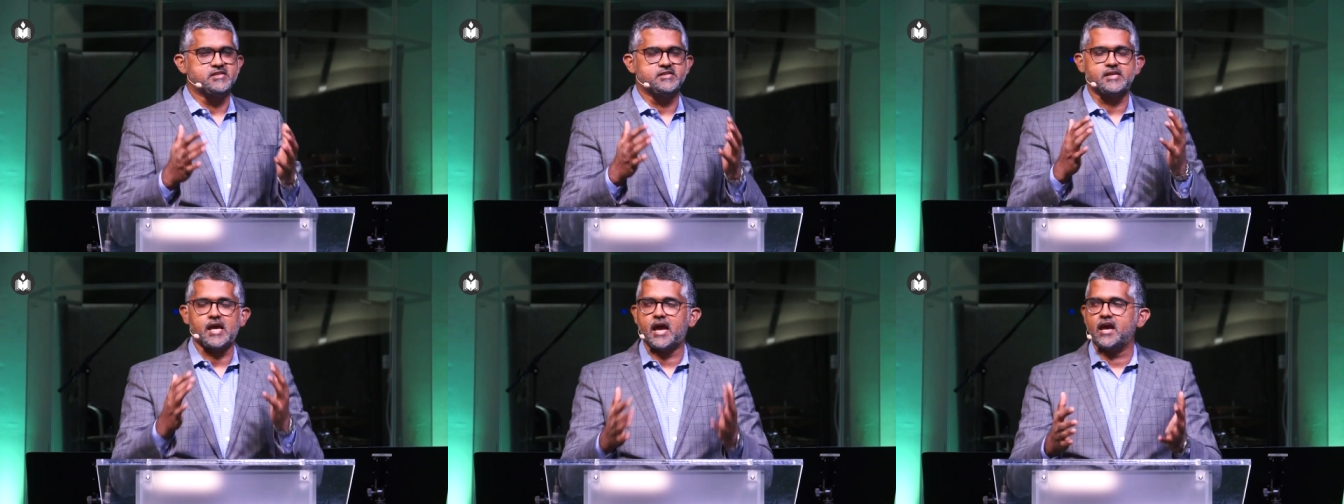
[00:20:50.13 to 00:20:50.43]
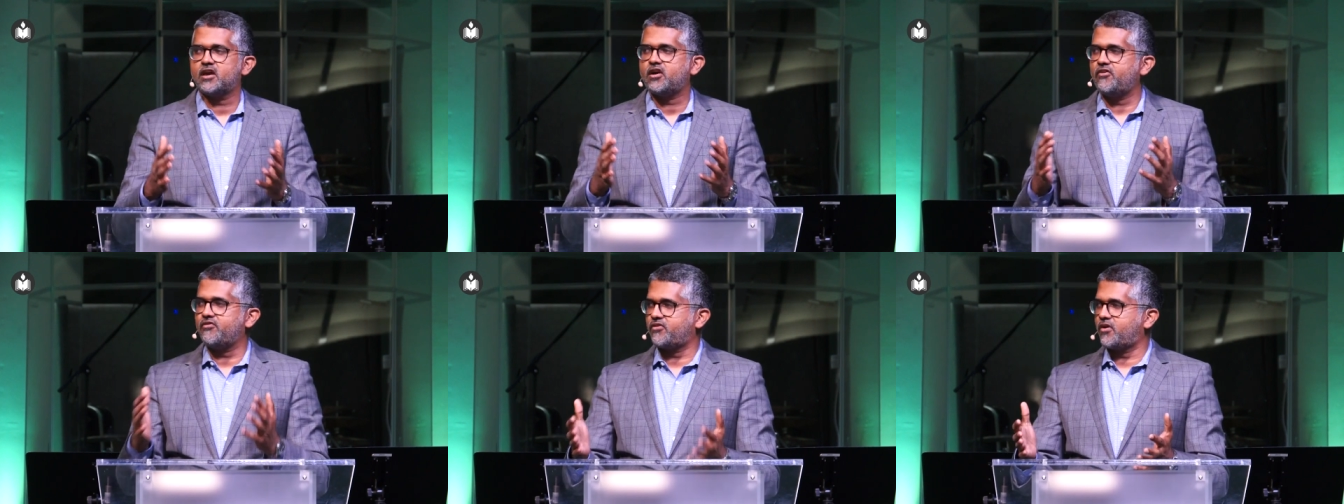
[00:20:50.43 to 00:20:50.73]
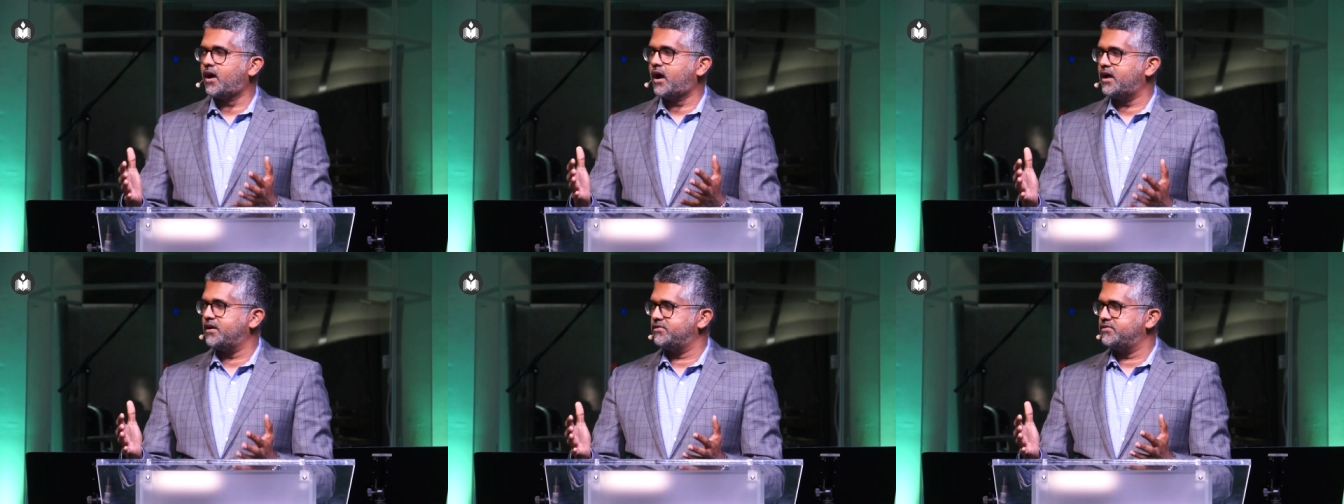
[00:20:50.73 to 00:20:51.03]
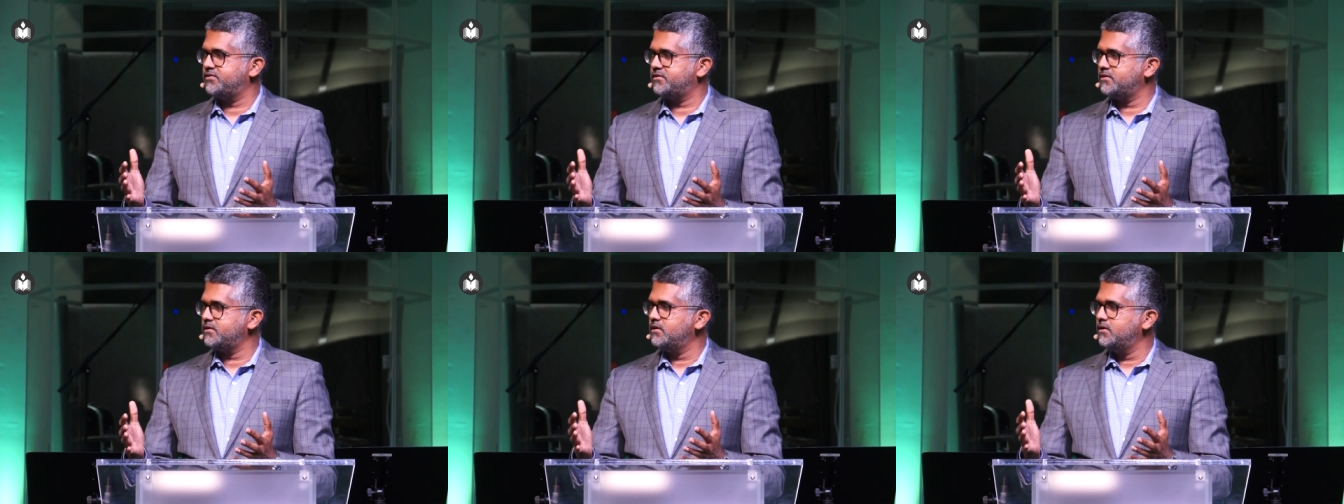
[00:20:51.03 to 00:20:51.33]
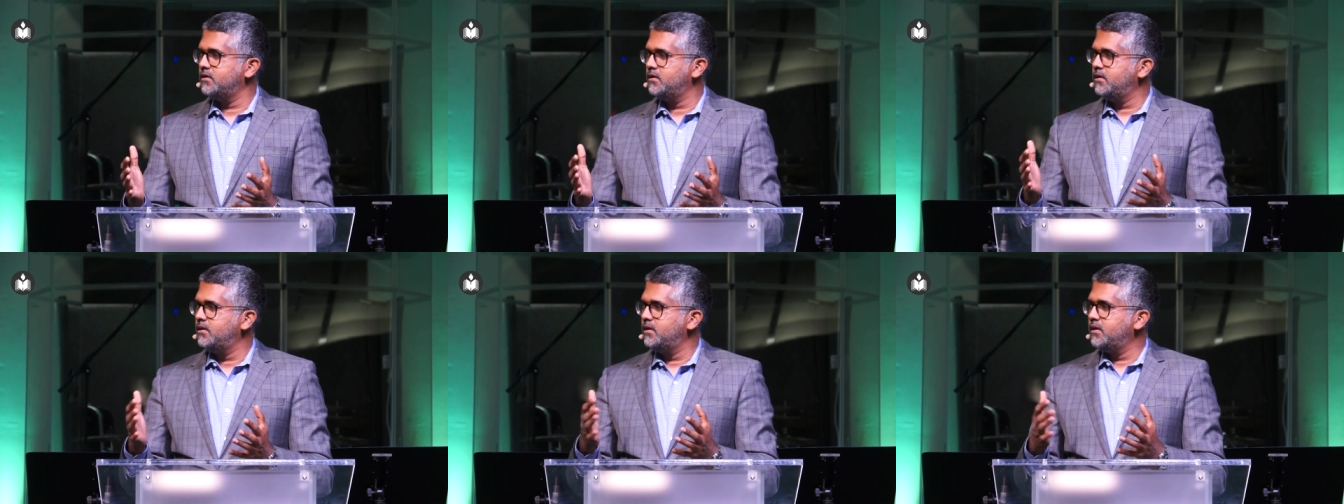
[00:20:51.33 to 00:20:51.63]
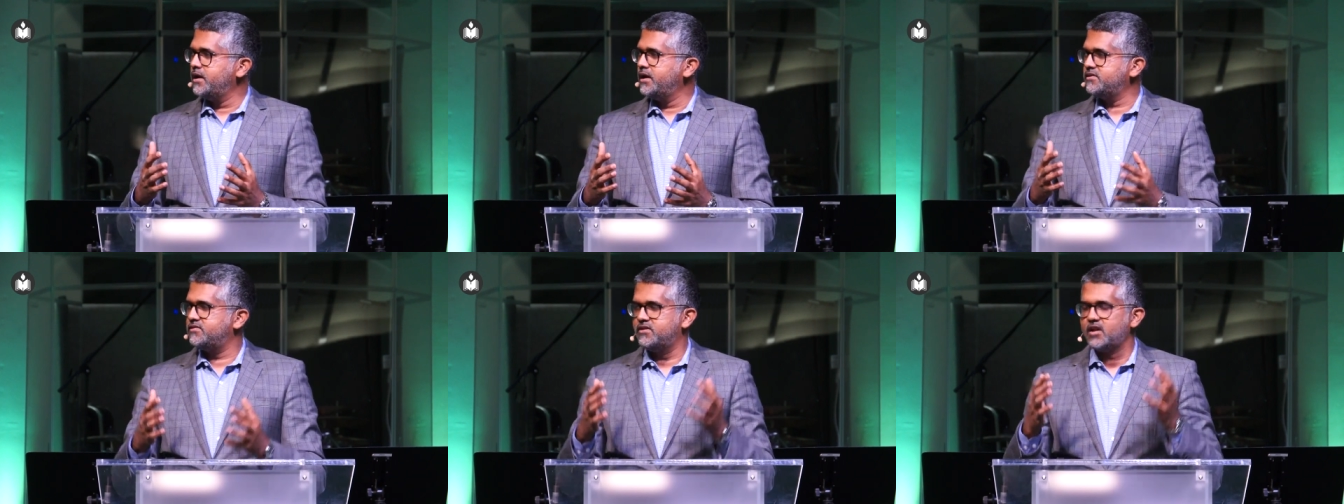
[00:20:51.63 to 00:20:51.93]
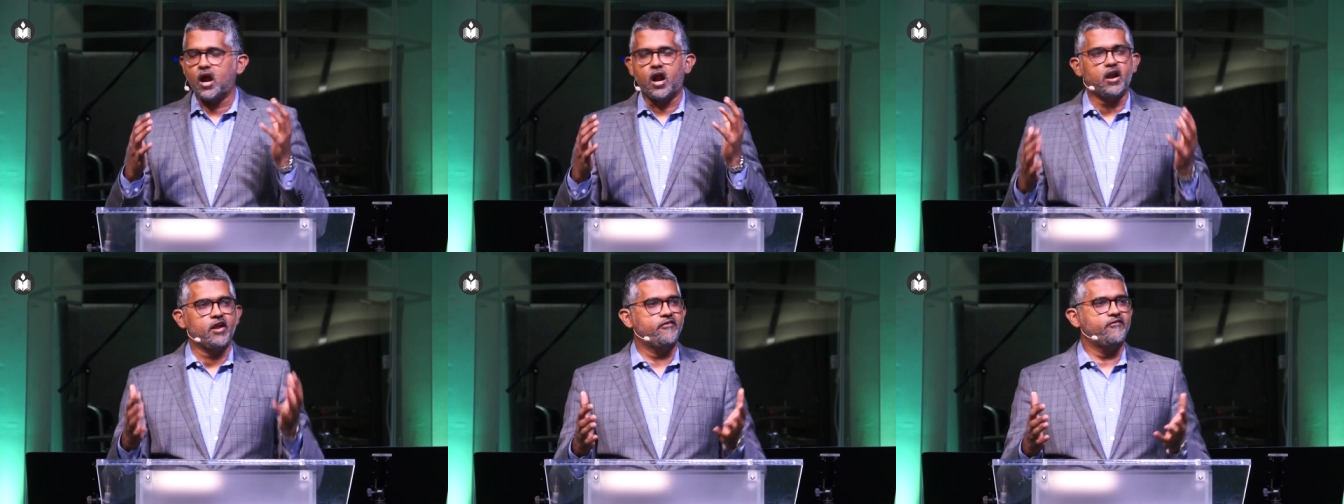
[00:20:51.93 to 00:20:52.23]
sake of Christ is
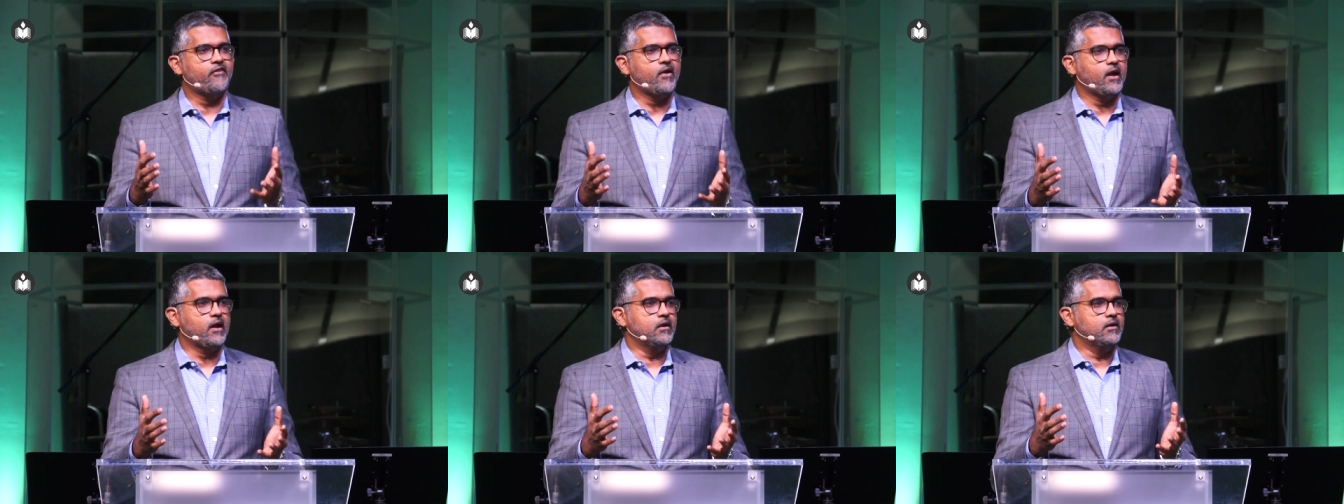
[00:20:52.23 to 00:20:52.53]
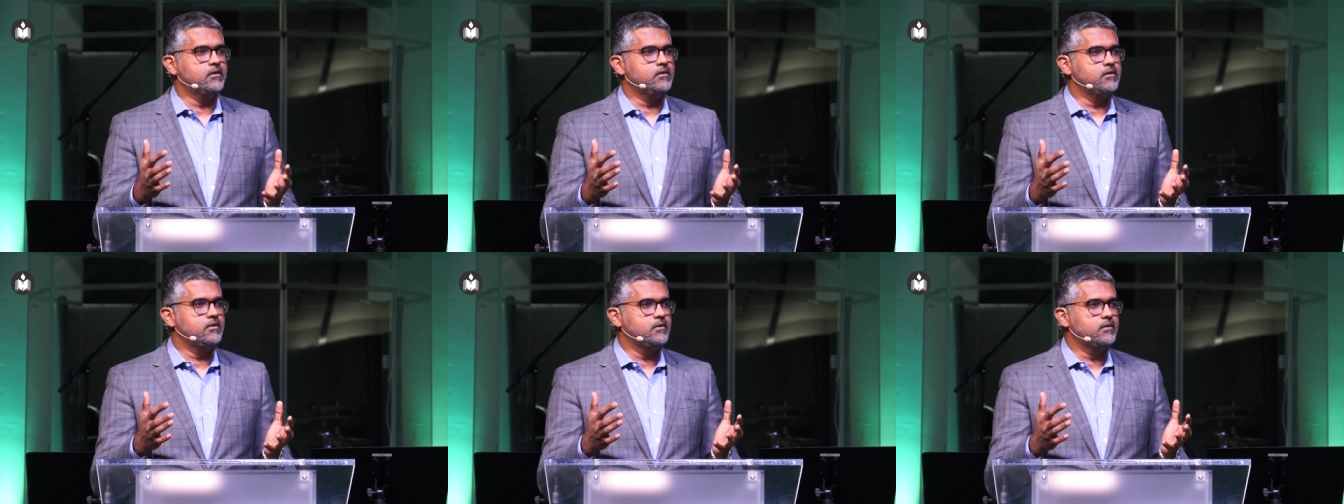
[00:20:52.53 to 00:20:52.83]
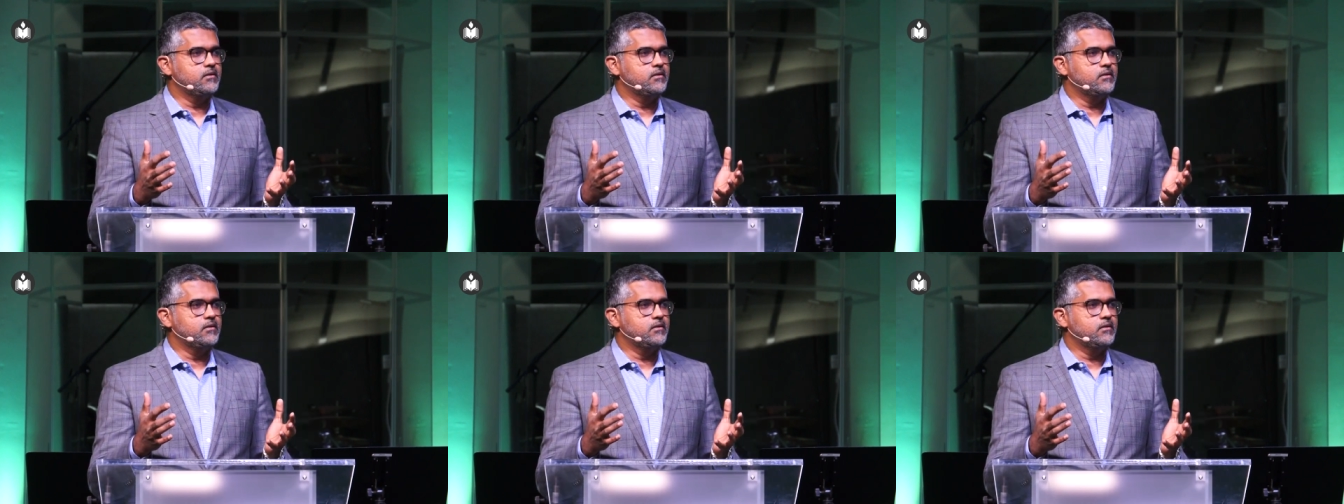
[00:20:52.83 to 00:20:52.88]
not in vain.